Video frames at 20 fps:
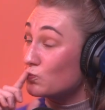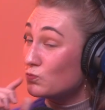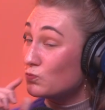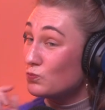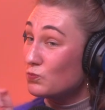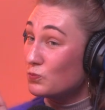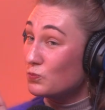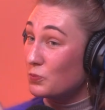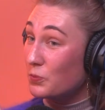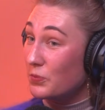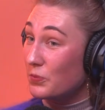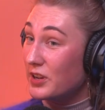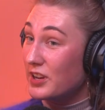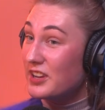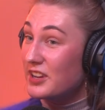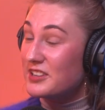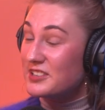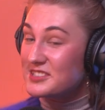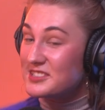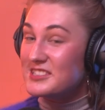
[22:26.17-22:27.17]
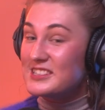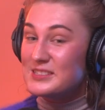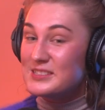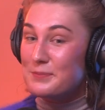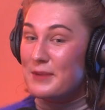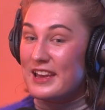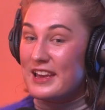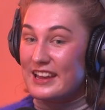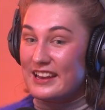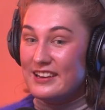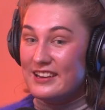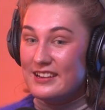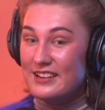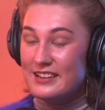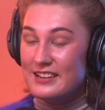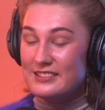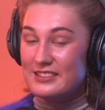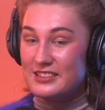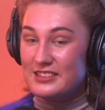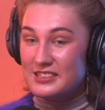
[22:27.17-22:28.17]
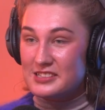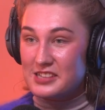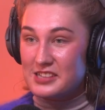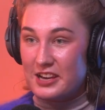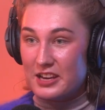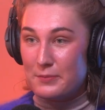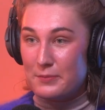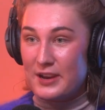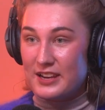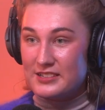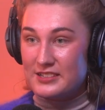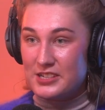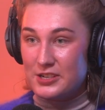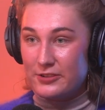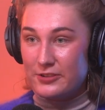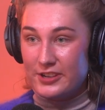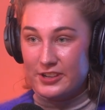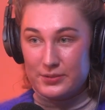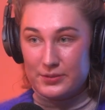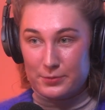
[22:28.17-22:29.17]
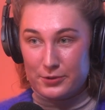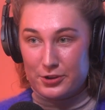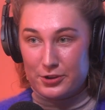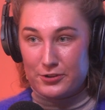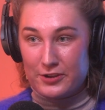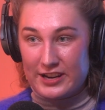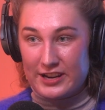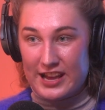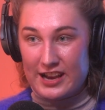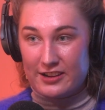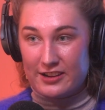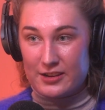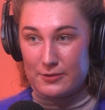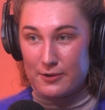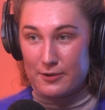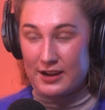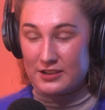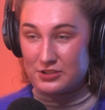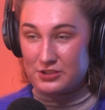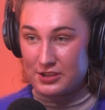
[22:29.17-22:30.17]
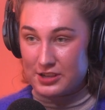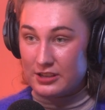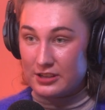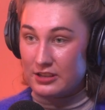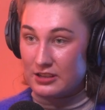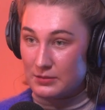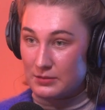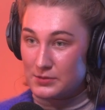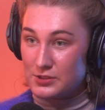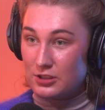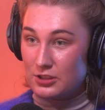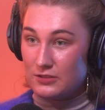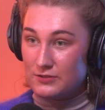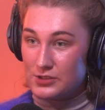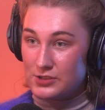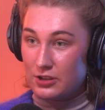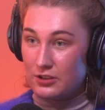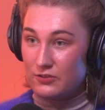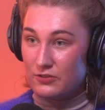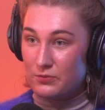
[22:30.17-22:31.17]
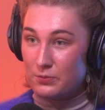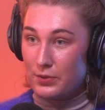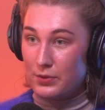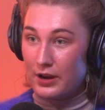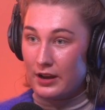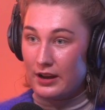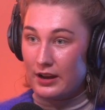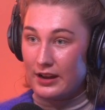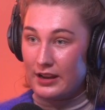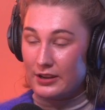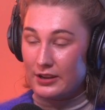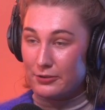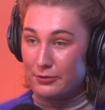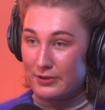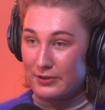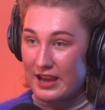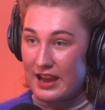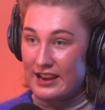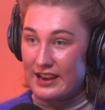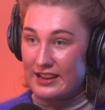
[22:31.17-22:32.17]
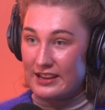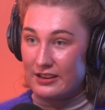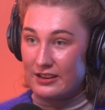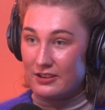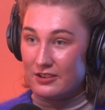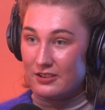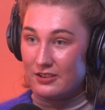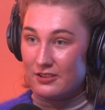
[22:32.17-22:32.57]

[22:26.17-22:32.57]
Mm. Does this mean that the cyanobacteria, the blue green algae, were actually killing themselves off by creating